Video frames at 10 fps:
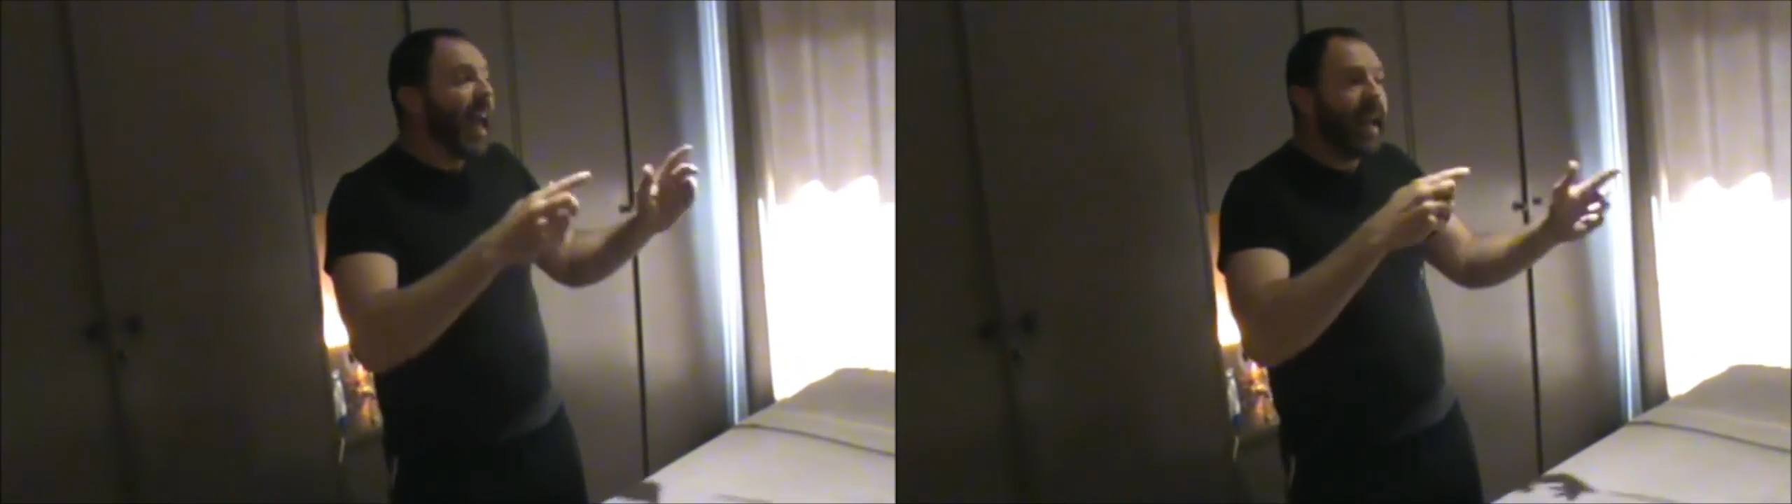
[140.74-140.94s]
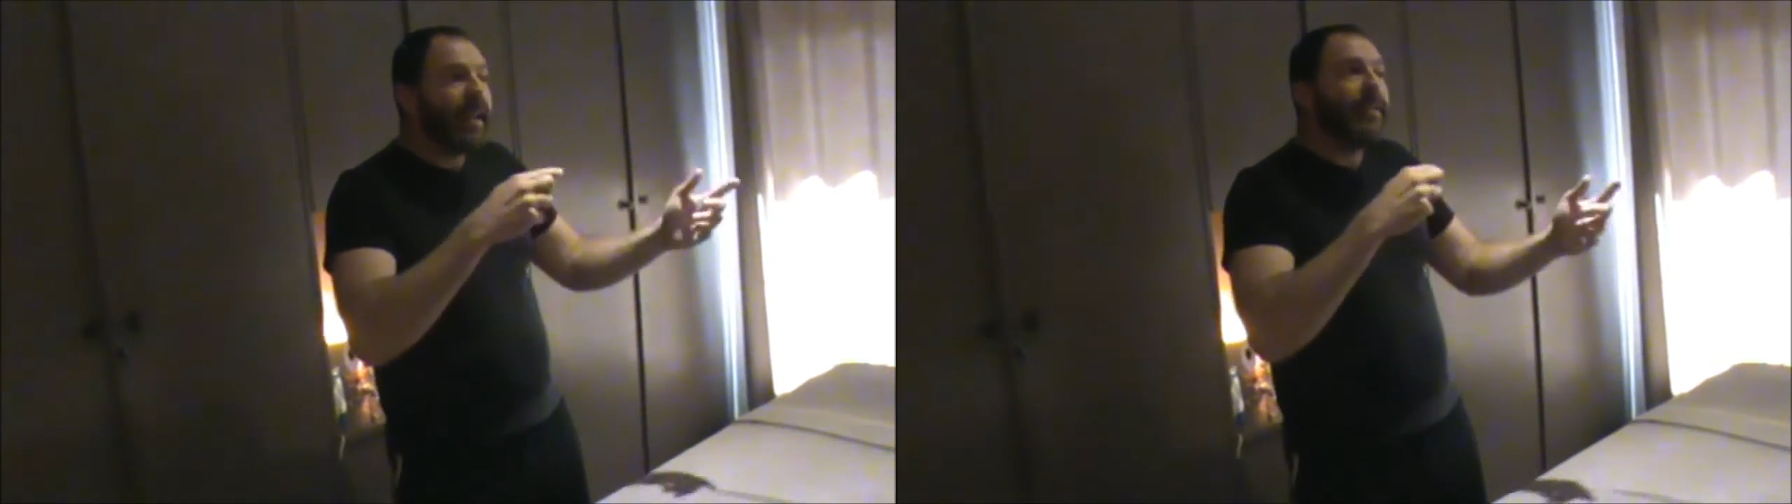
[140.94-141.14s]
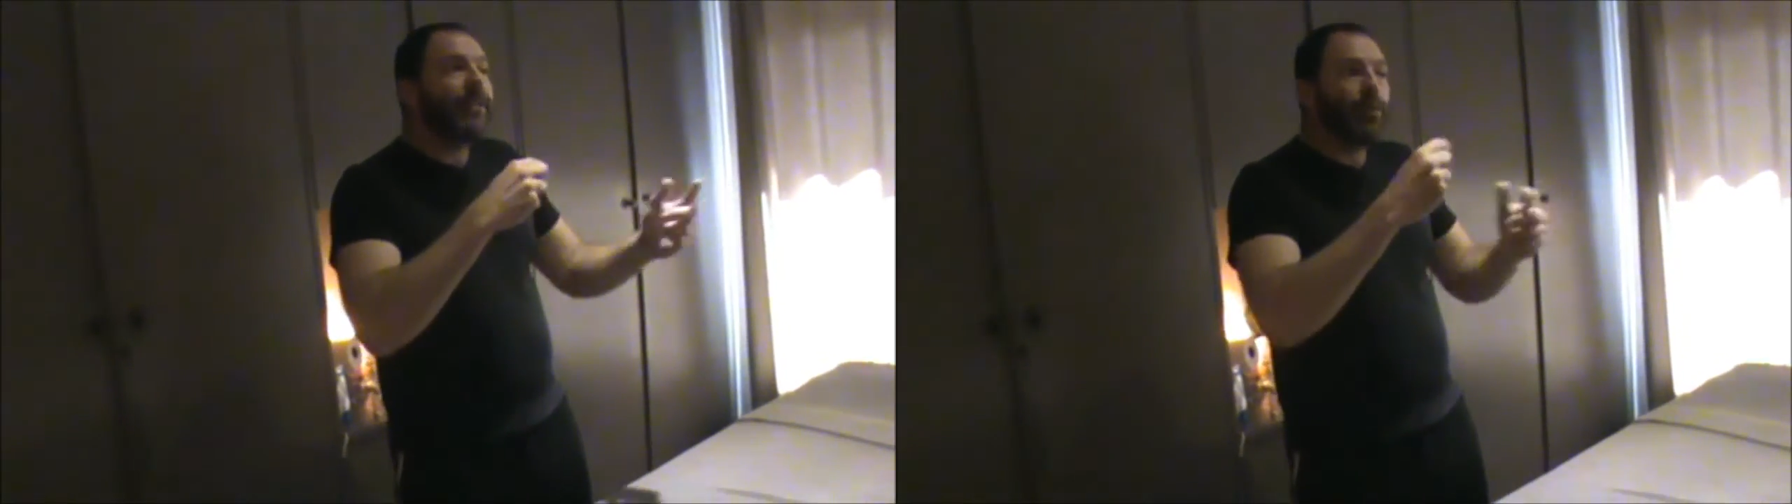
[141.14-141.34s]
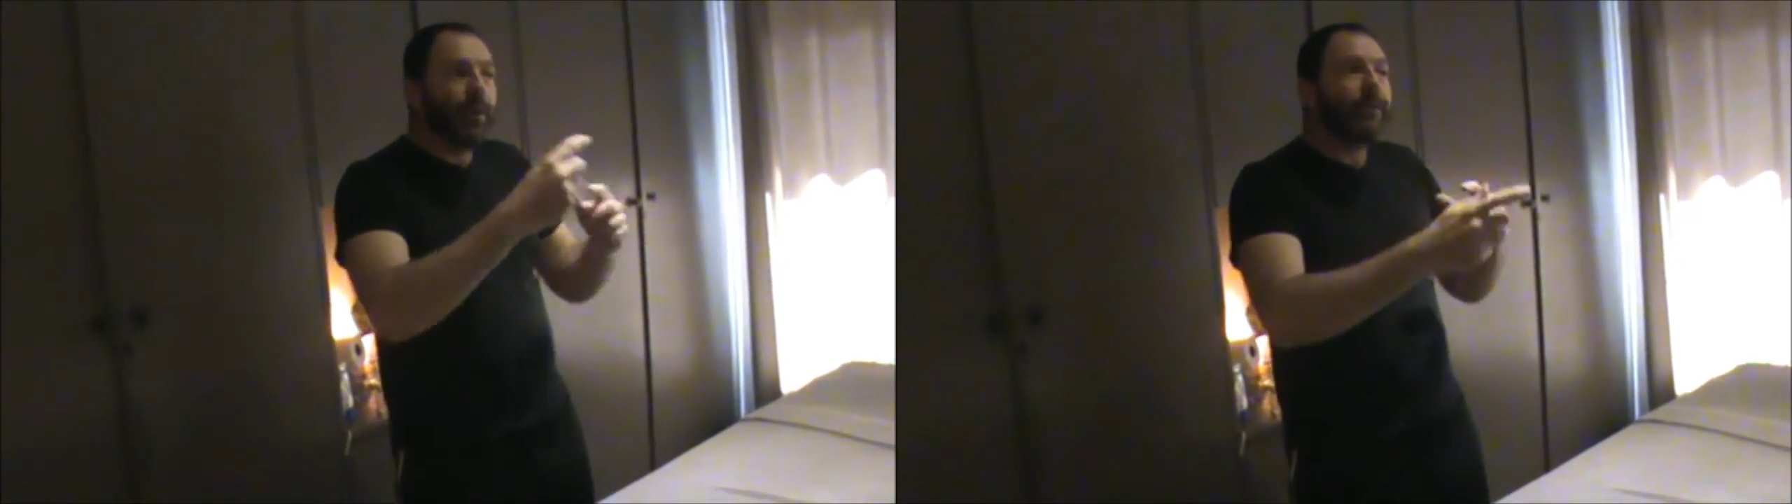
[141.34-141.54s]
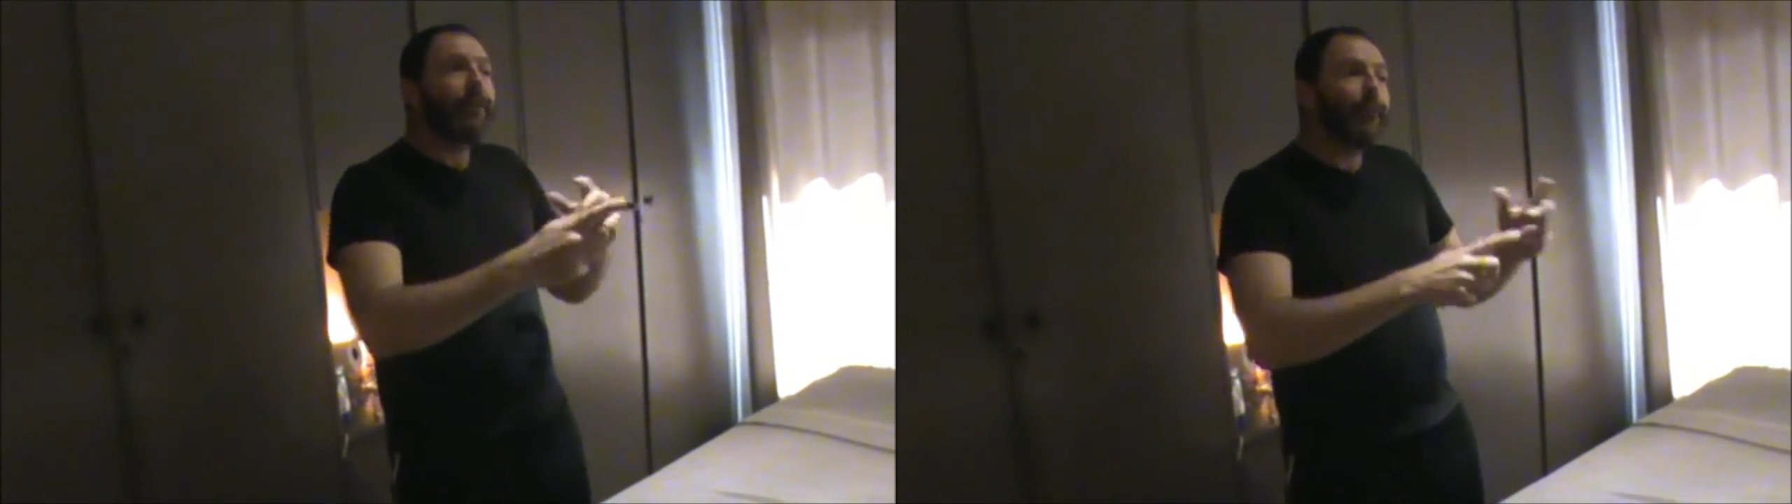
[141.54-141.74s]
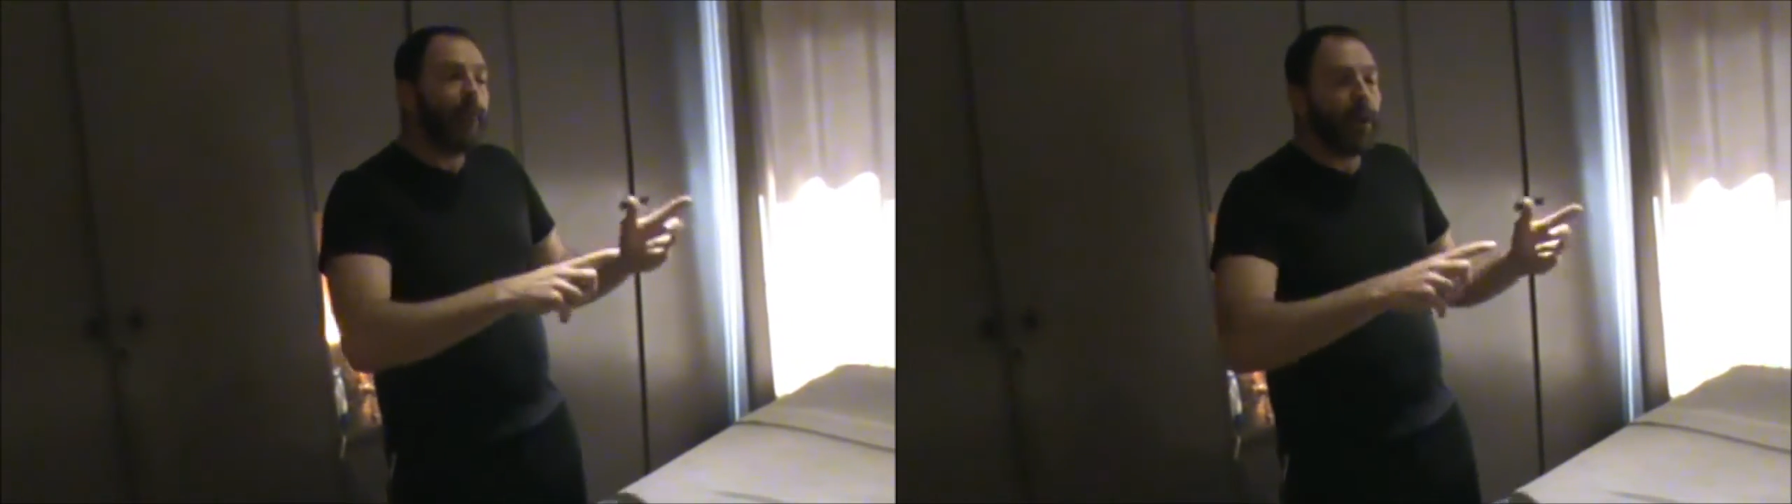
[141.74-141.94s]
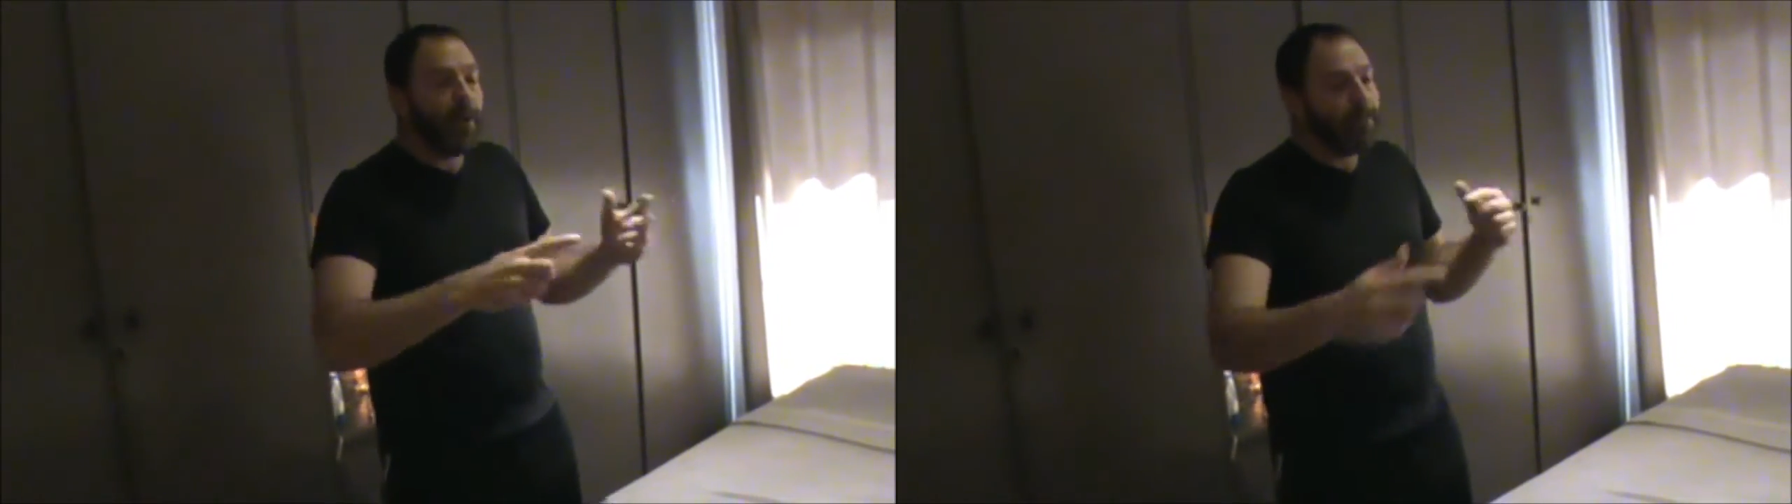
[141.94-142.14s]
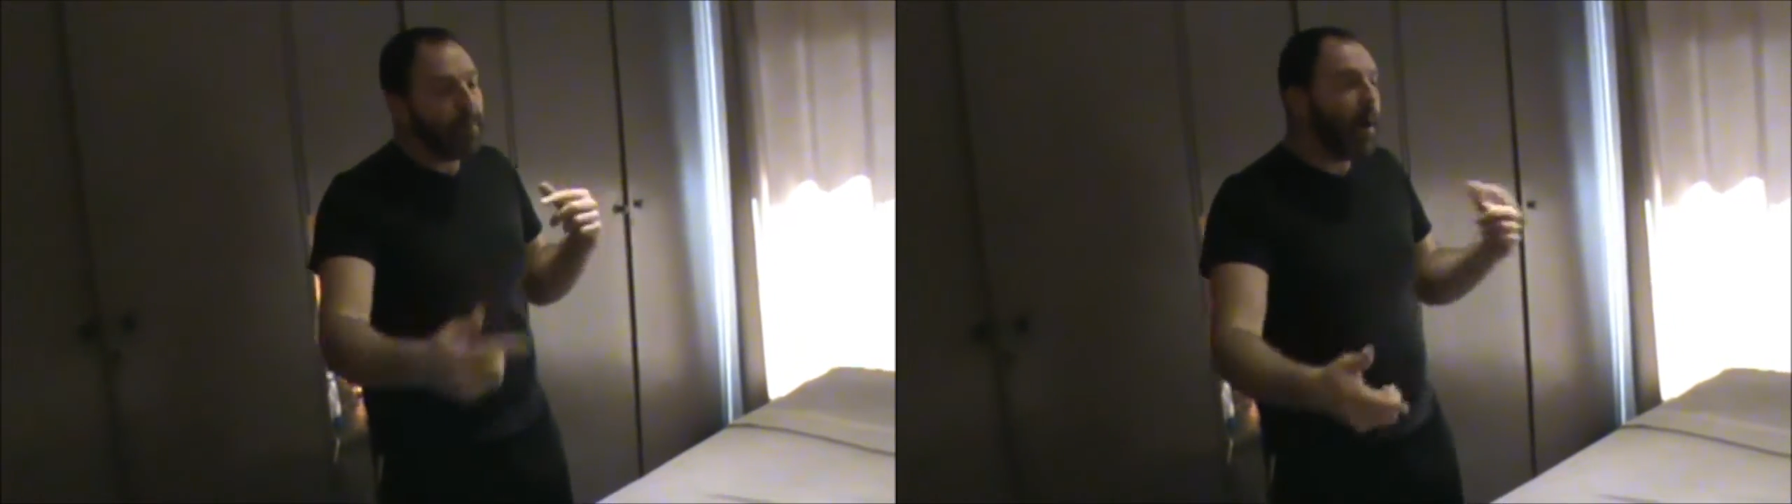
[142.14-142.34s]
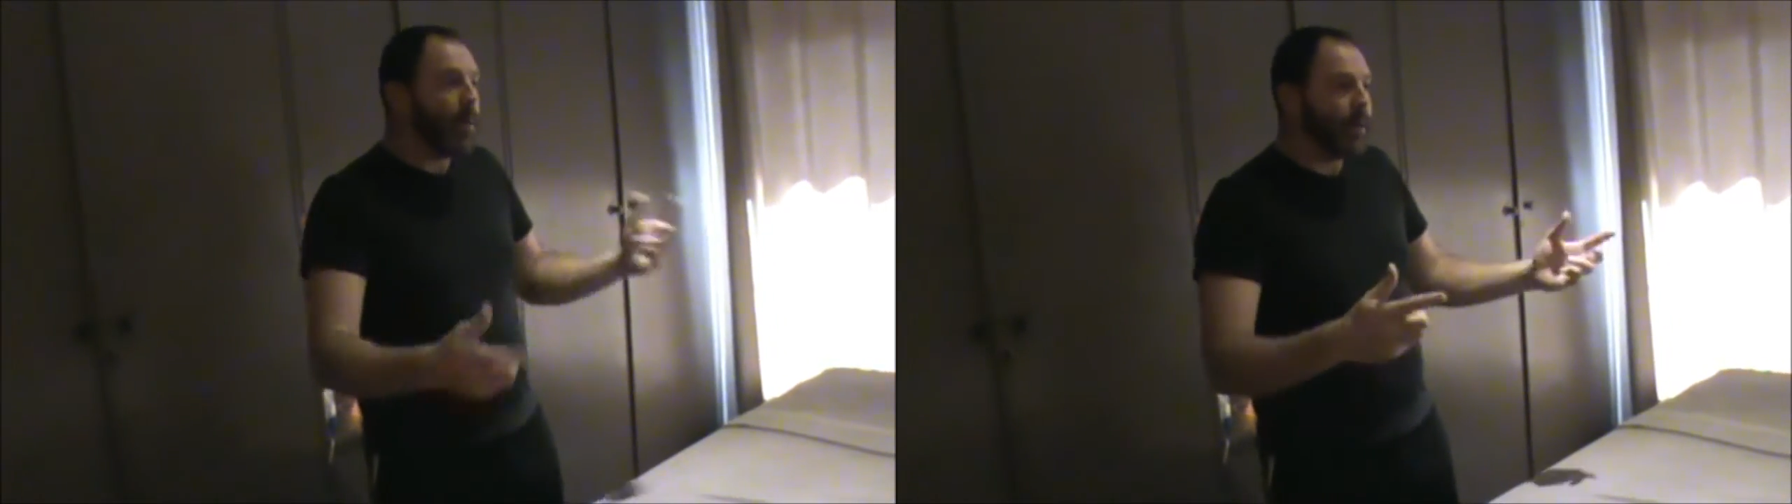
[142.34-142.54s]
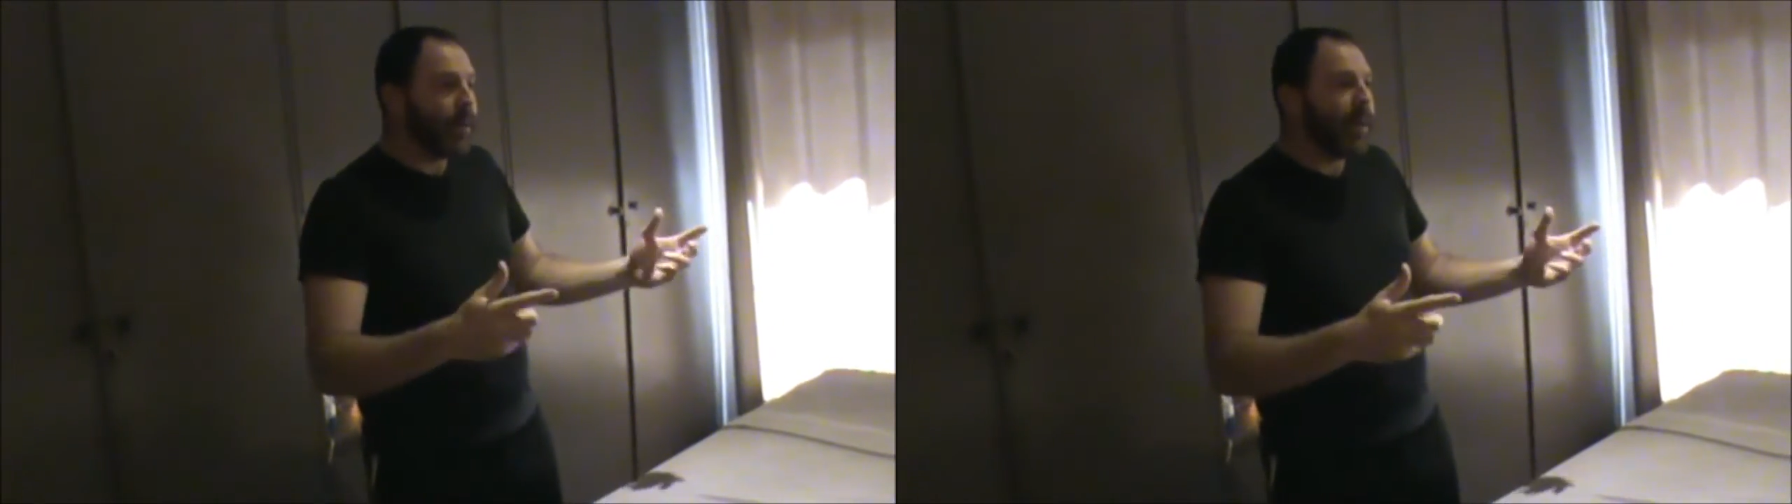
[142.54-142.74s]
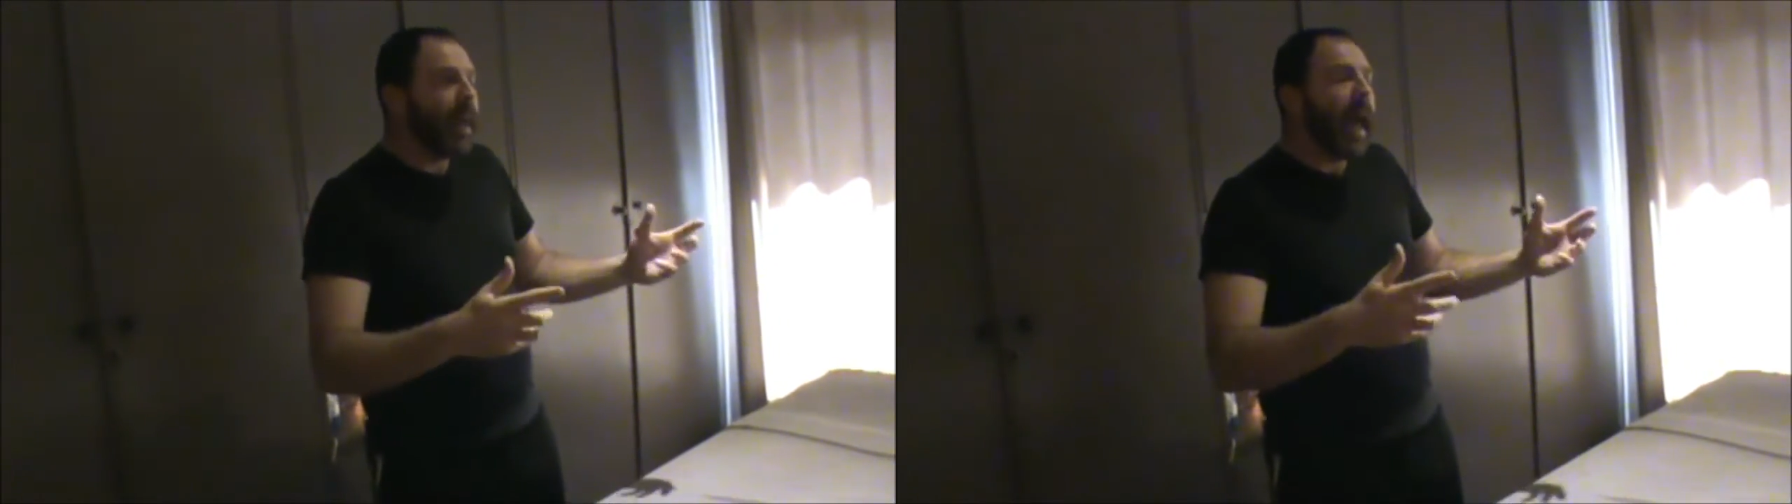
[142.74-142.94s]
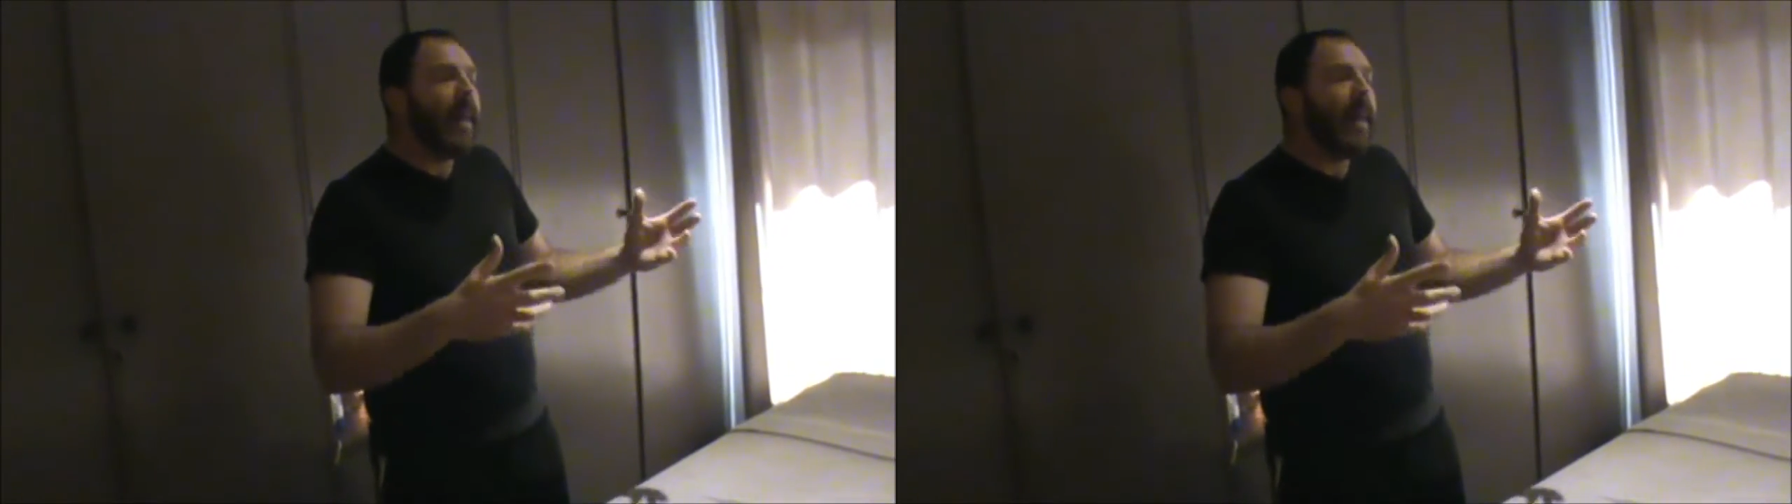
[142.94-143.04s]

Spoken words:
and you want to follow both.